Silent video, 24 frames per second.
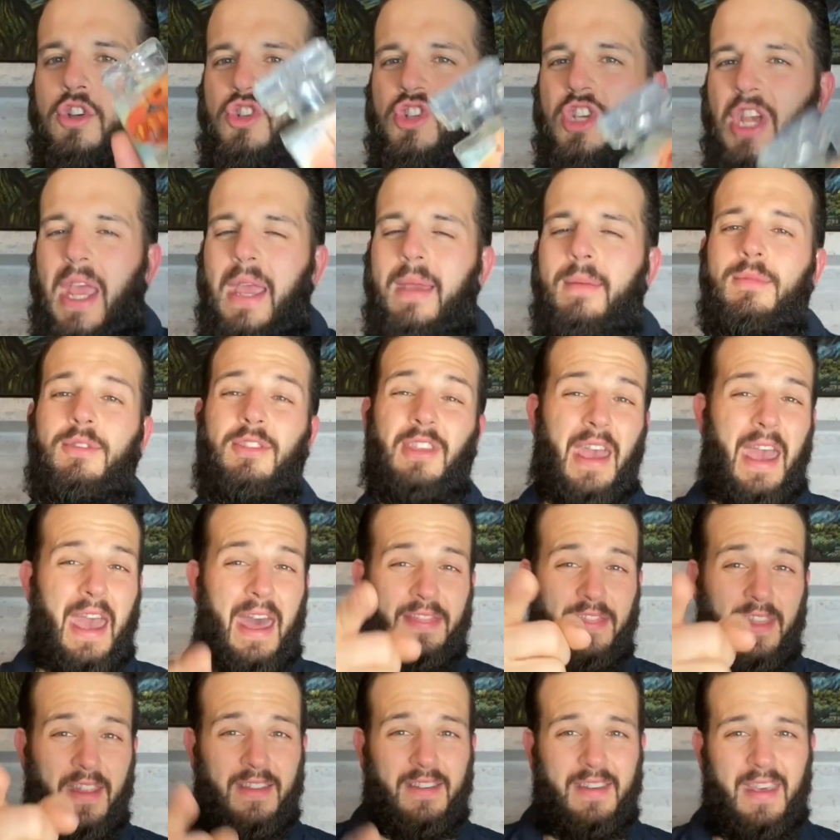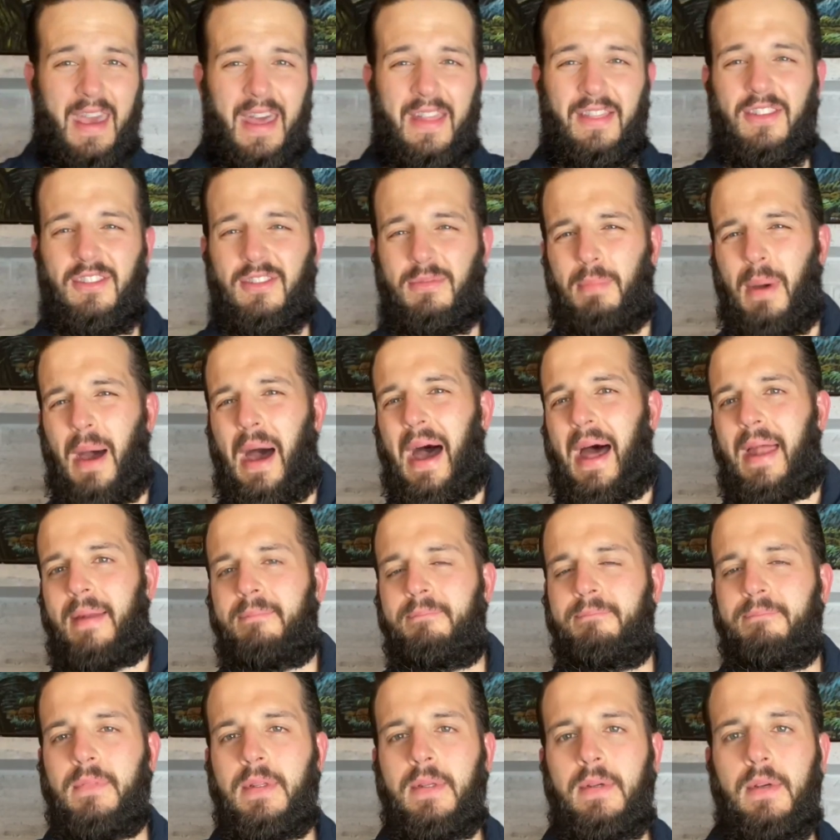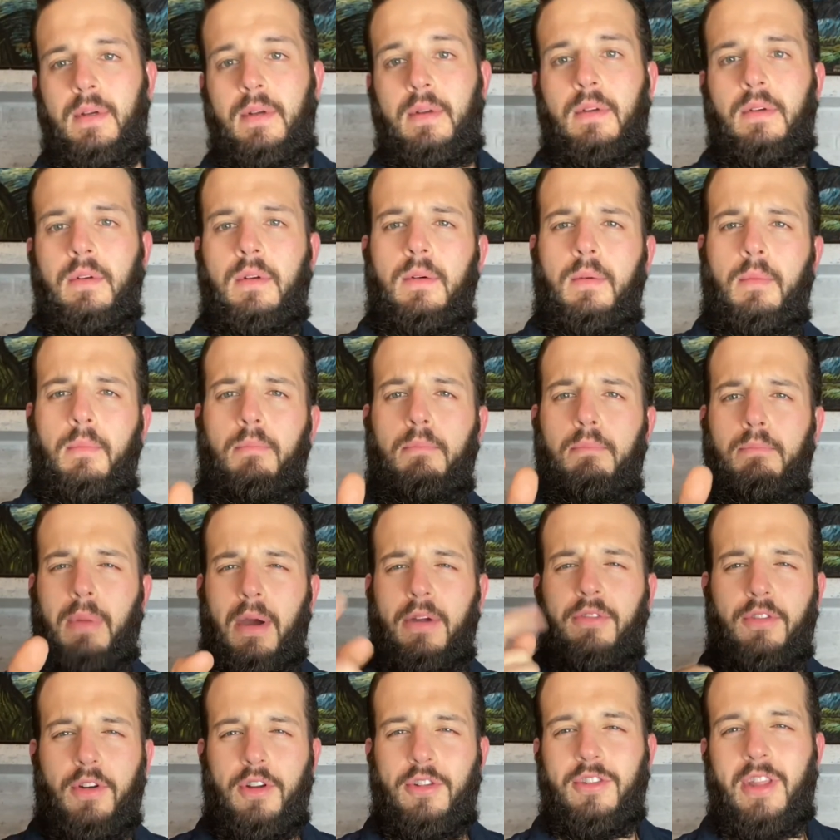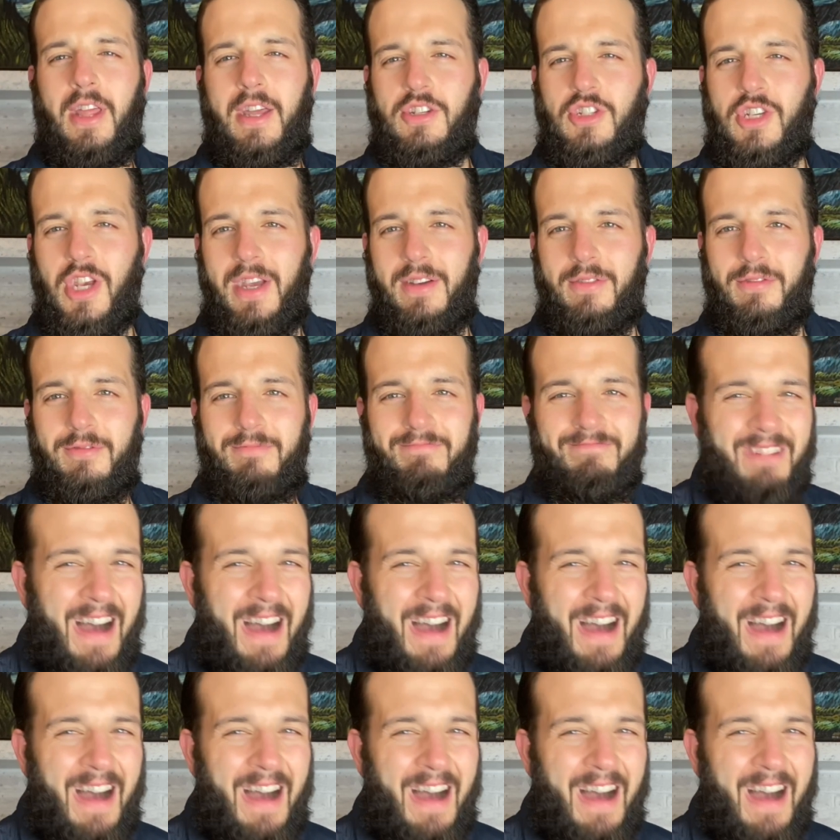James at the tenth spot by First Line Shave.